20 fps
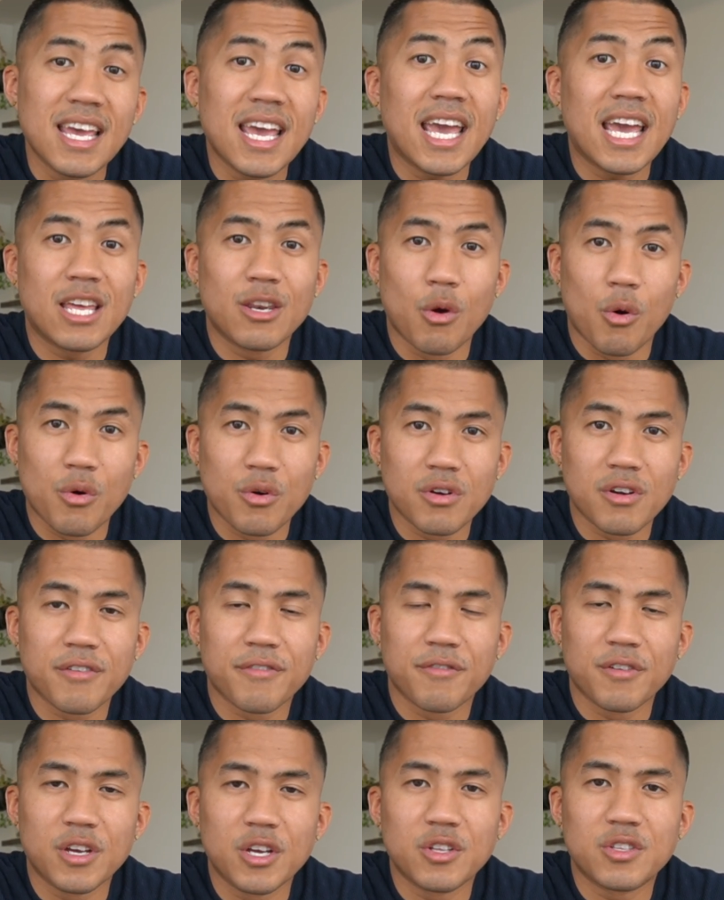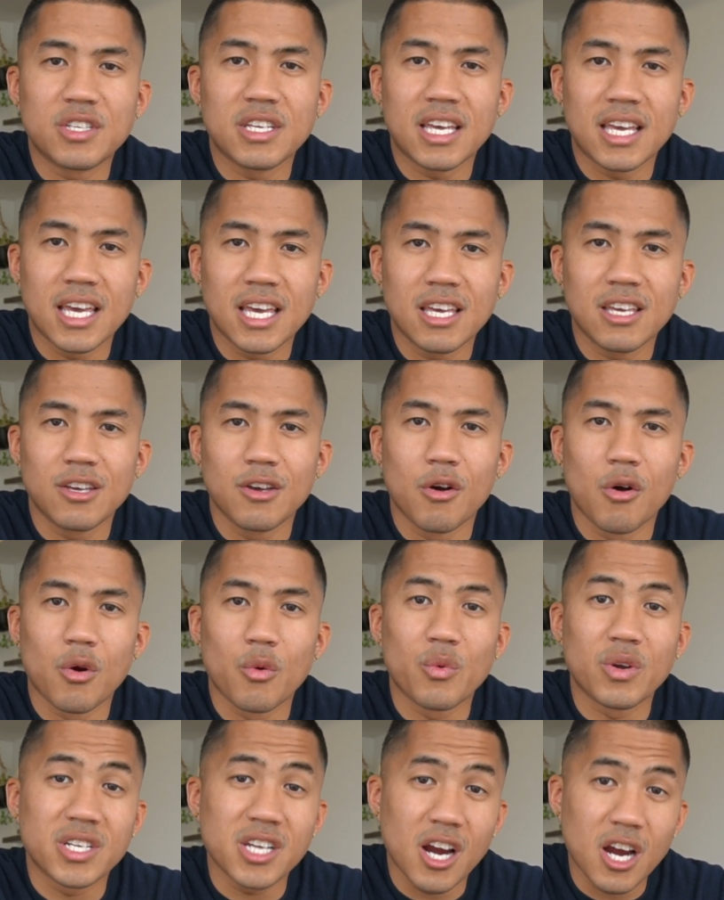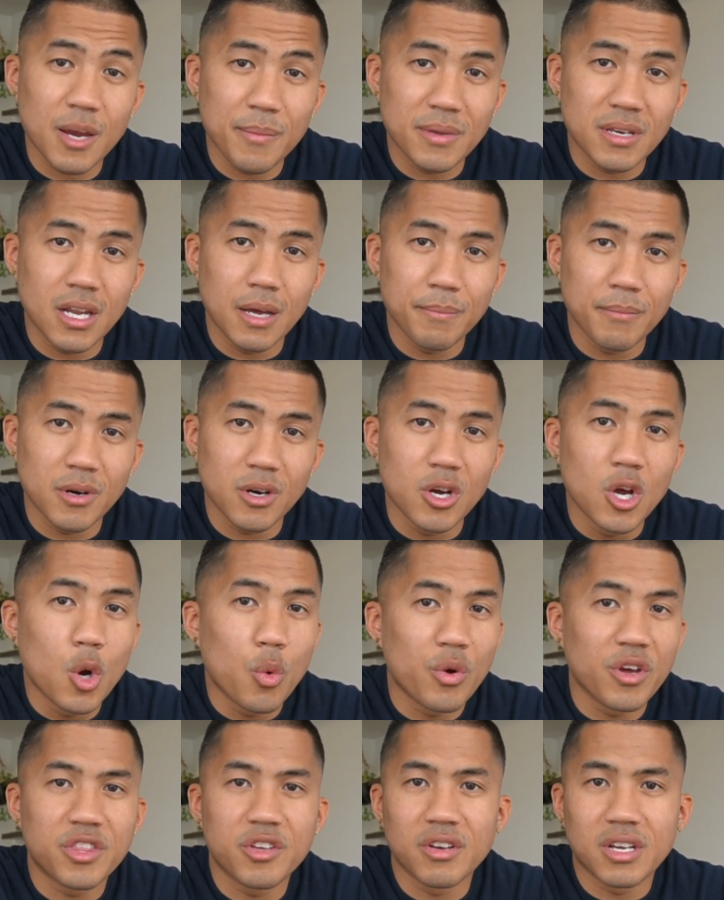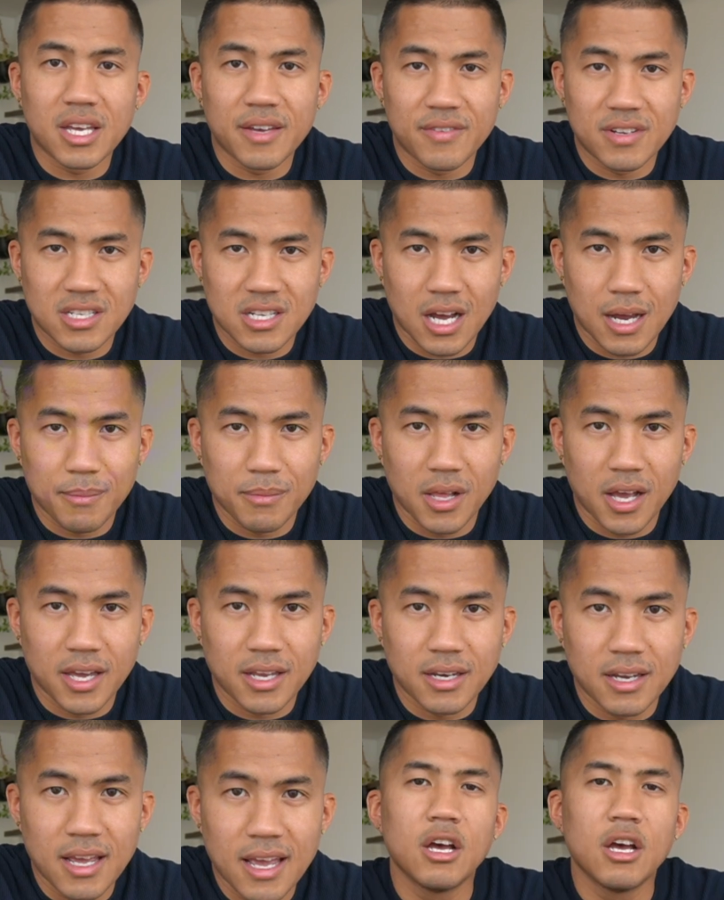in order for you to hit your retirement number with your given timeline.